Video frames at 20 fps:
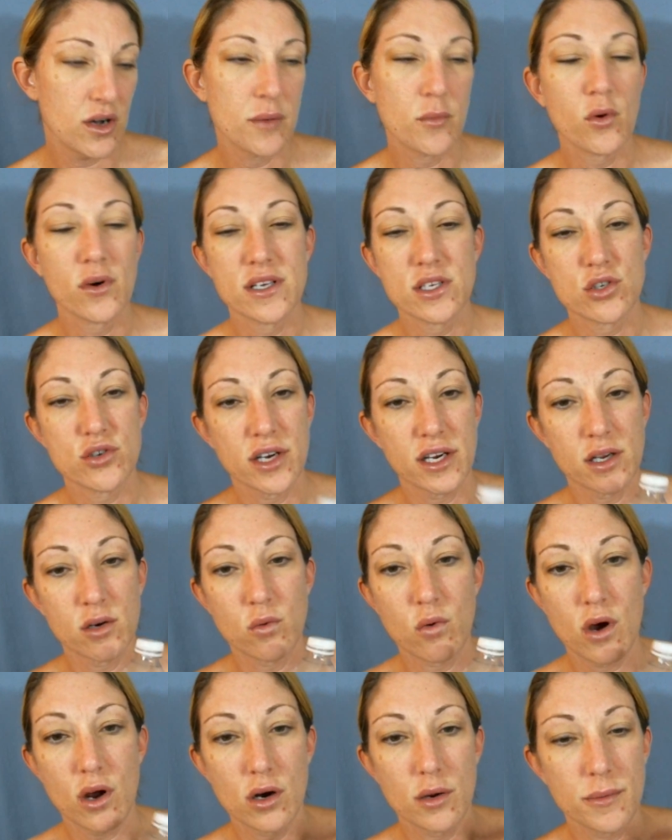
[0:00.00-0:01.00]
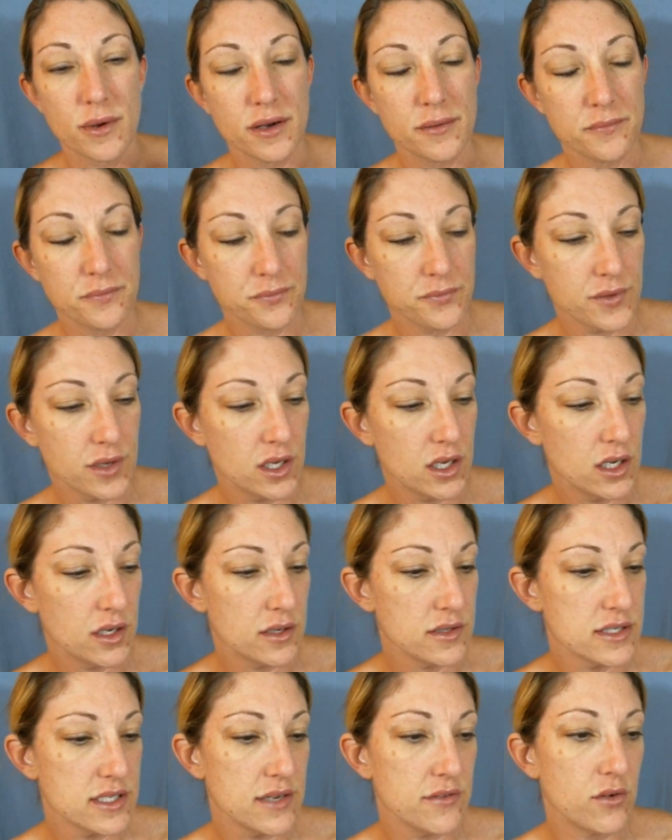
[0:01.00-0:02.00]
I'm always drinking water, but
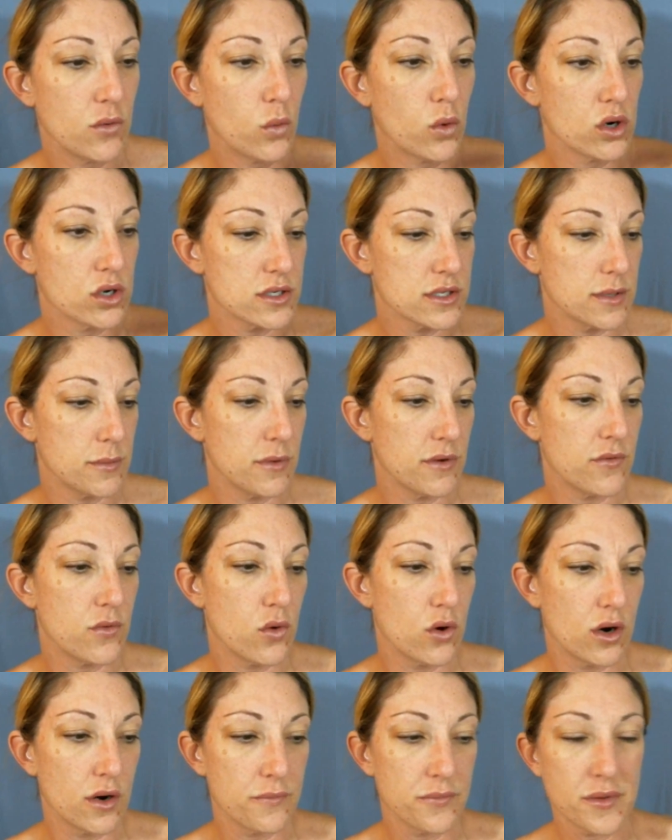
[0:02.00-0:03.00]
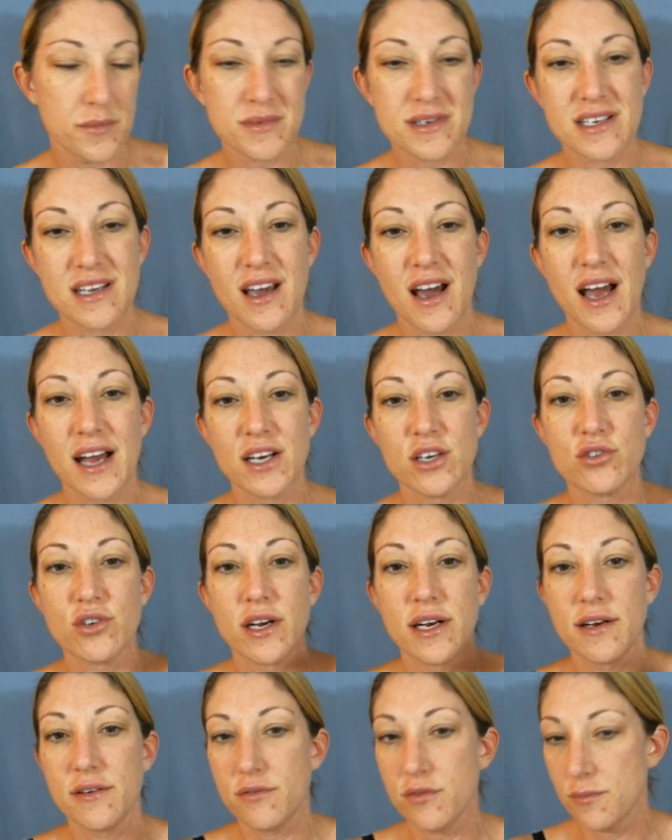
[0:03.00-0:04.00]
it's even worse than before. I'm
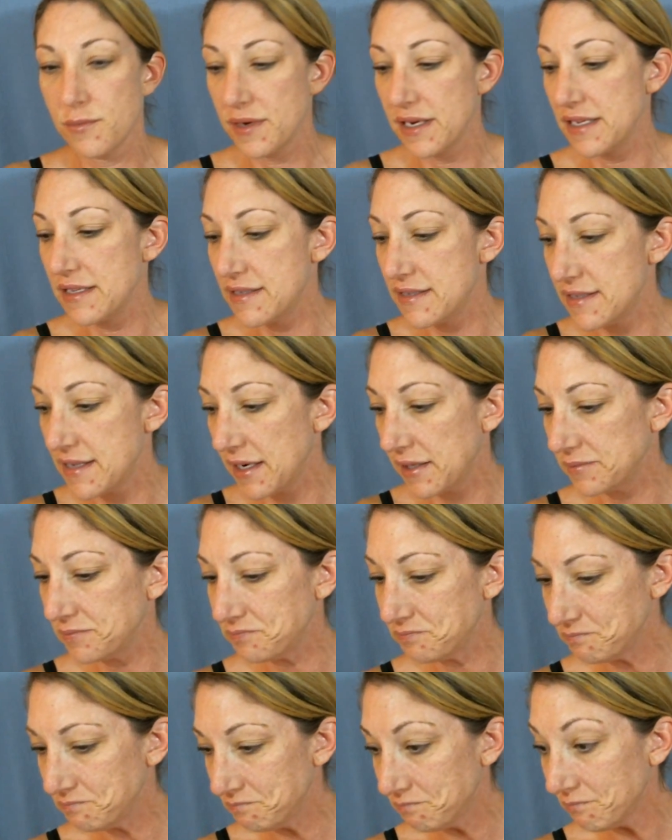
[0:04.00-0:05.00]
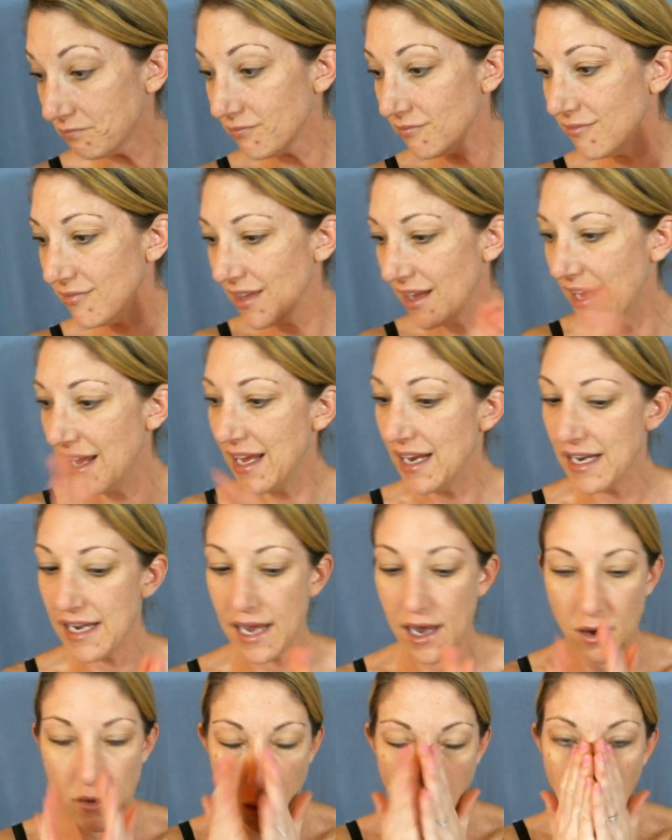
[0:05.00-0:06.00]
dehydrated from being sick.
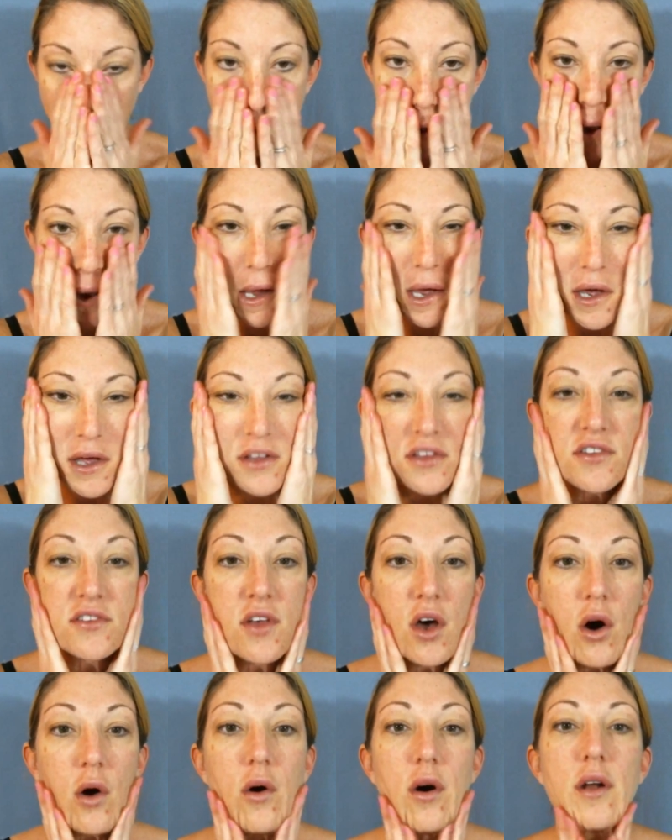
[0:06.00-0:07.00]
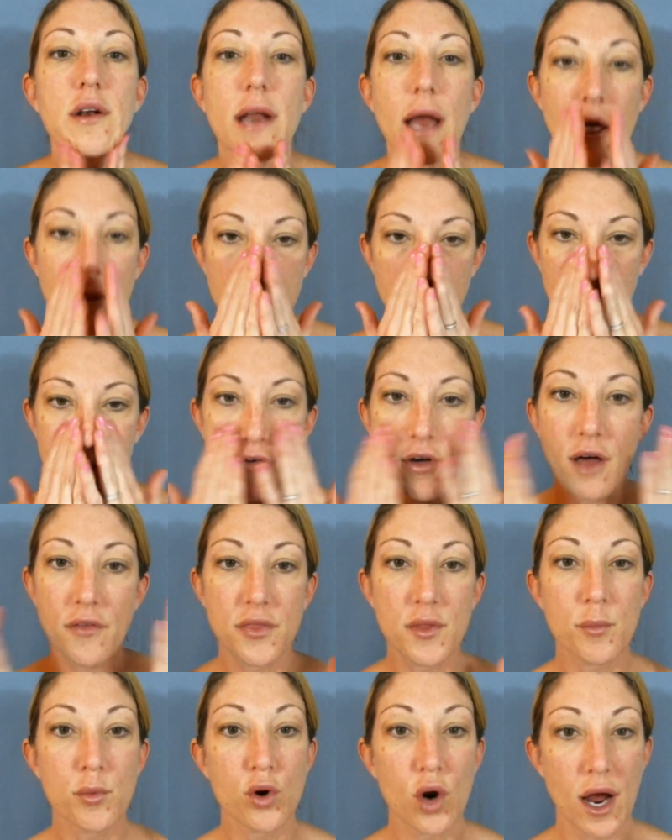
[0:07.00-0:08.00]
Anyhow, so now that I've
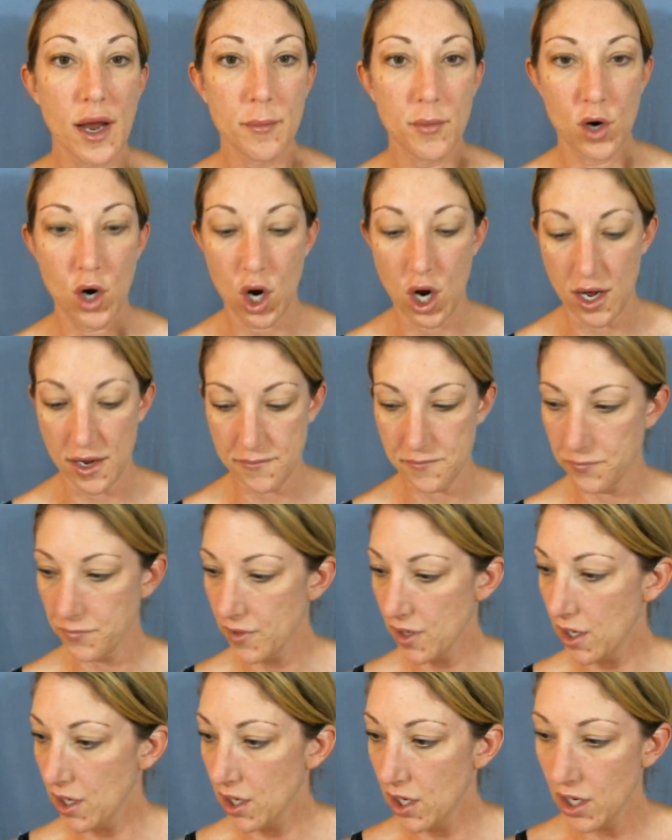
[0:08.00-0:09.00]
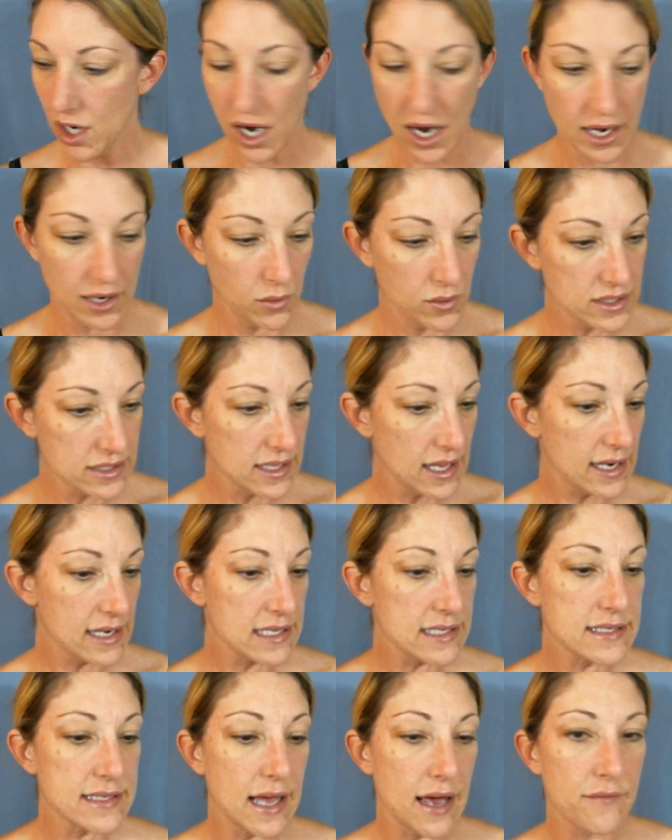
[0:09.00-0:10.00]
got the primer on, I always let
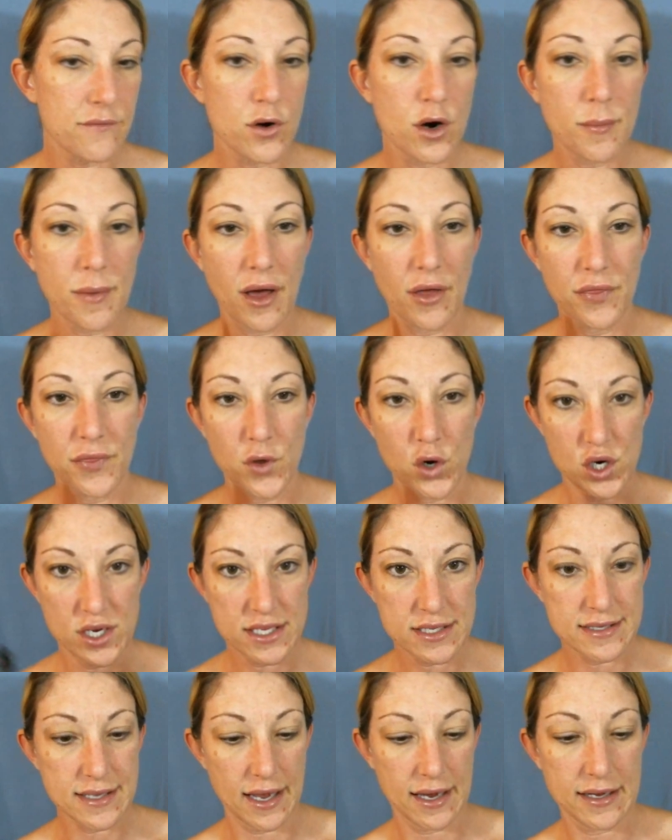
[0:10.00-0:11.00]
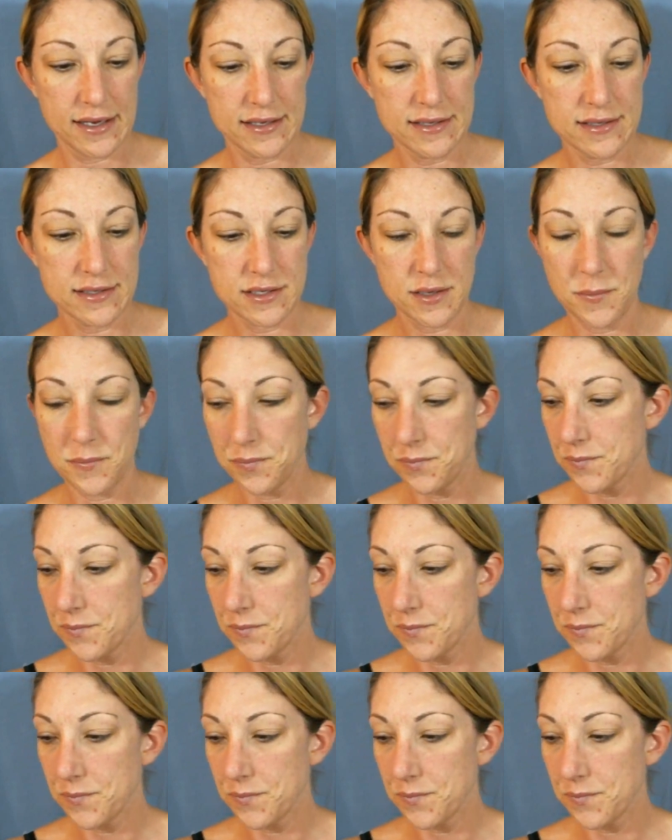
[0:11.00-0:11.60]
it set for about 30 seconds,